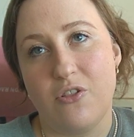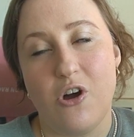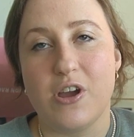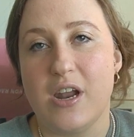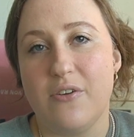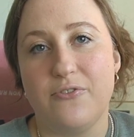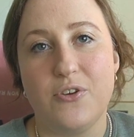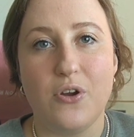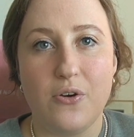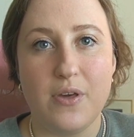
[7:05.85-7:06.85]
long enough,
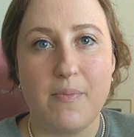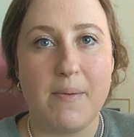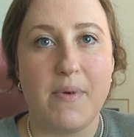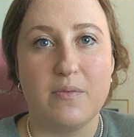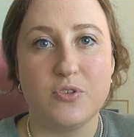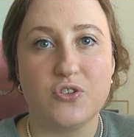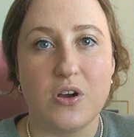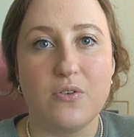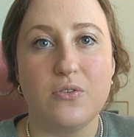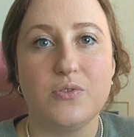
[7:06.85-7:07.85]
you know that my mom
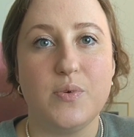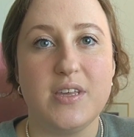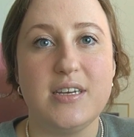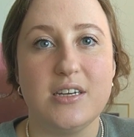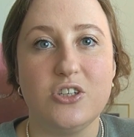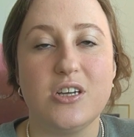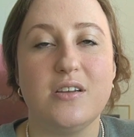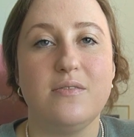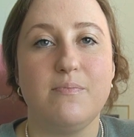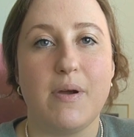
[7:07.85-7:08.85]
struggles with
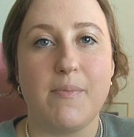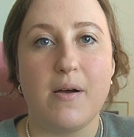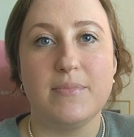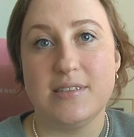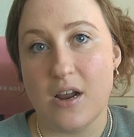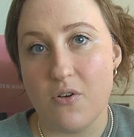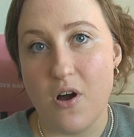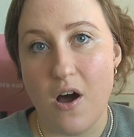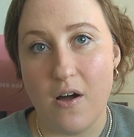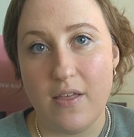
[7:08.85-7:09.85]
addiction. My mom is an
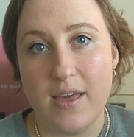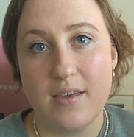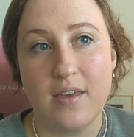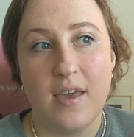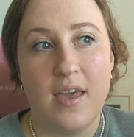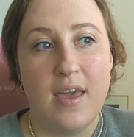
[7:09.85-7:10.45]
alcoholic.